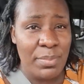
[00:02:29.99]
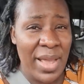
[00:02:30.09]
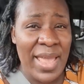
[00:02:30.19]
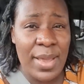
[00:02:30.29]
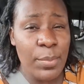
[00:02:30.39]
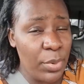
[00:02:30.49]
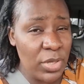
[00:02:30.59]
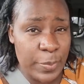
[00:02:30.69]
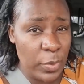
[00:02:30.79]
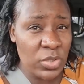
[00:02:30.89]
My hair
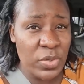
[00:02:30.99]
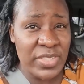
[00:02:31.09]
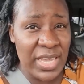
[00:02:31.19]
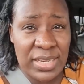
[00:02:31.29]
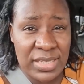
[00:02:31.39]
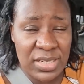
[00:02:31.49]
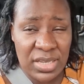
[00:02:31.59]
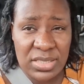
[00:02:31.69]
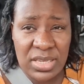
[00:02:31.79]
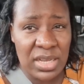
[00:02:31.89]
burns because of
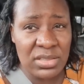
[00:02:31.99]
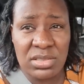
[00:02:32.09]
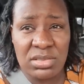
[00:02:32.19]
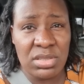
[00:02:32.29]
negligence, and